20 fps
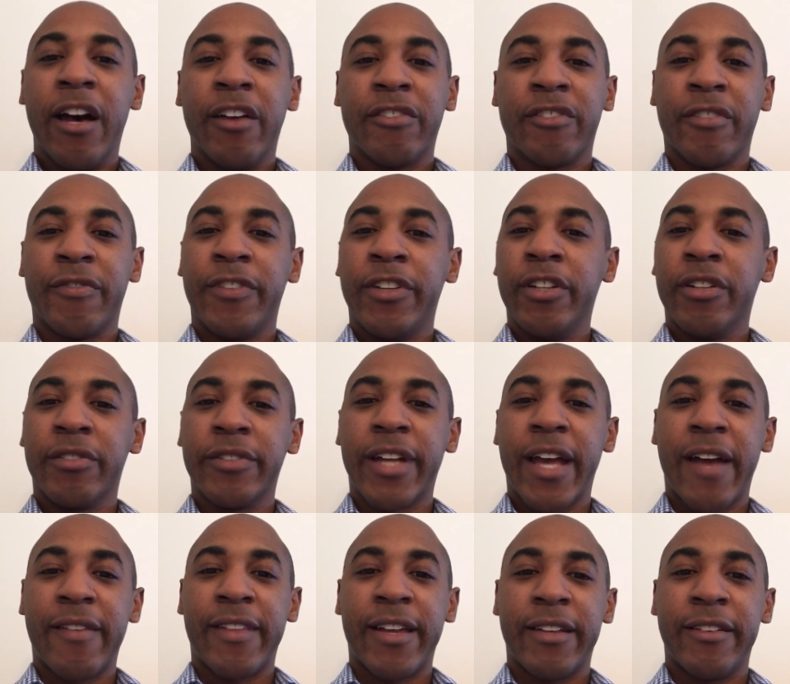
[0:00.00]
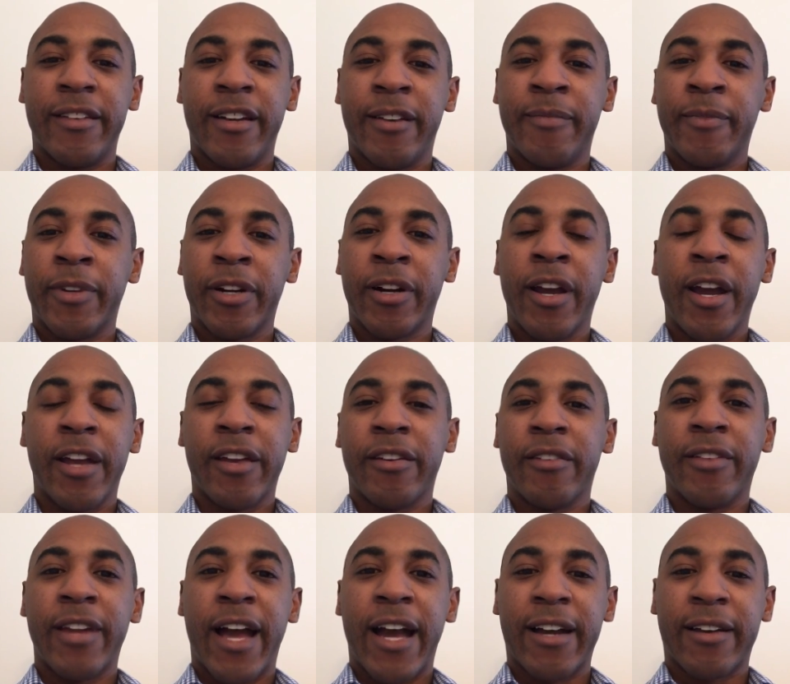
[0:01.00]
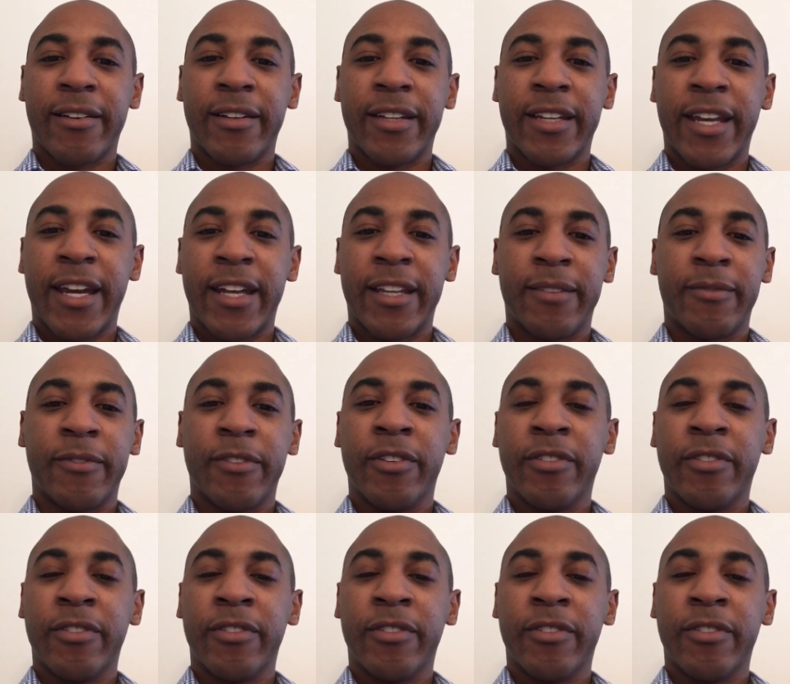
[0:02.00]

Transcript: So if you don't have that number, you're not not going to get